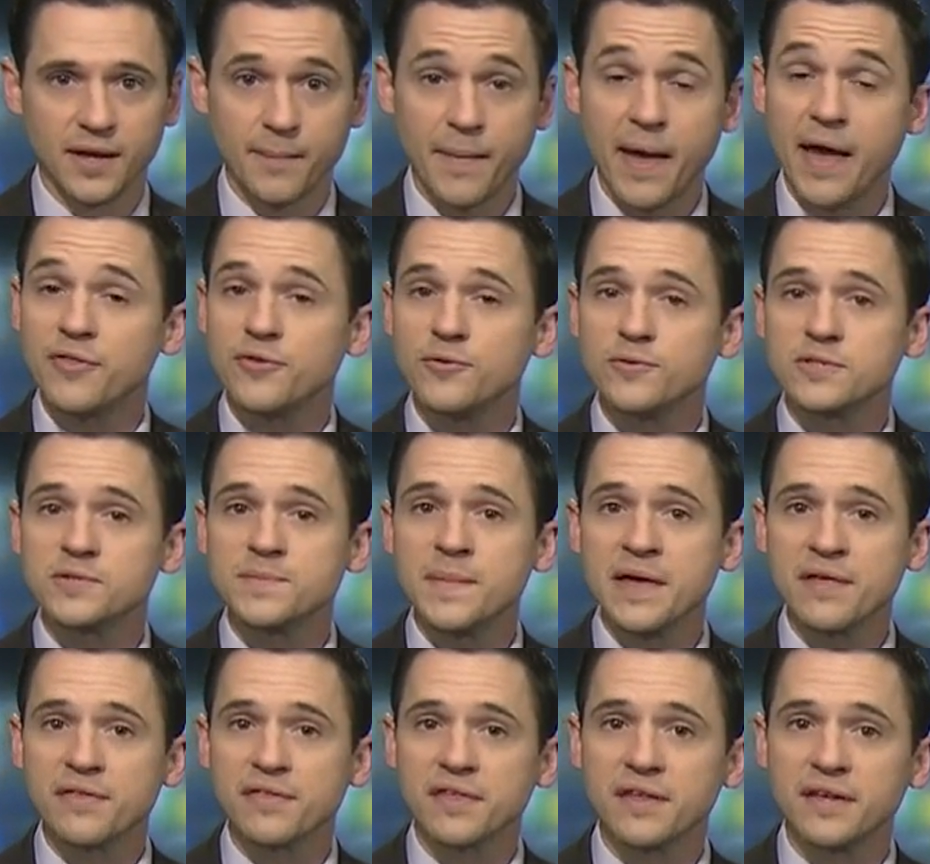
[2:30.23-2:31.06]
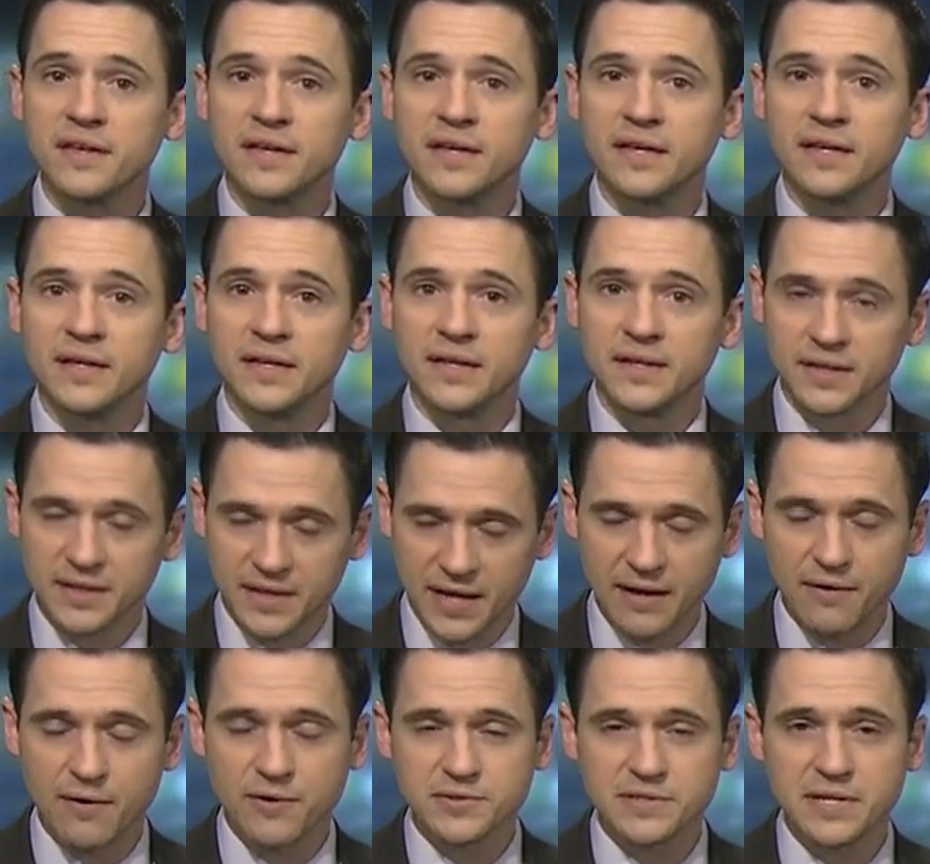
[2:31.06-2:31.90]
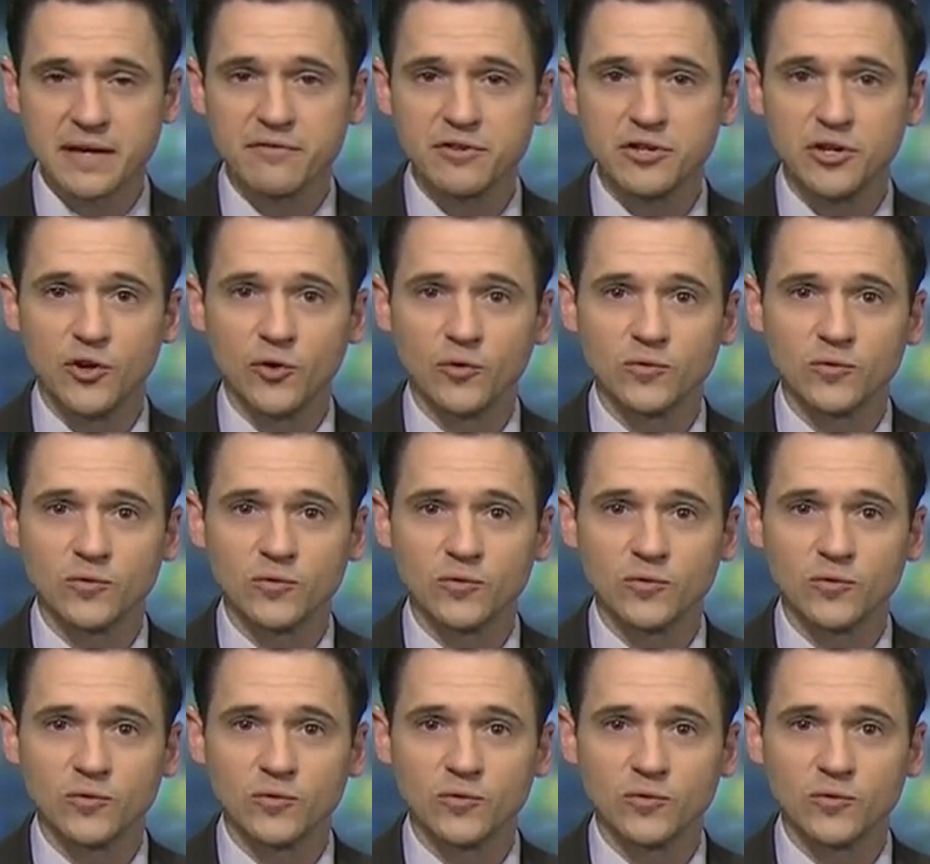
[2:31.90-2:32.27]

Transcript: Matthew Smith, KIRO 7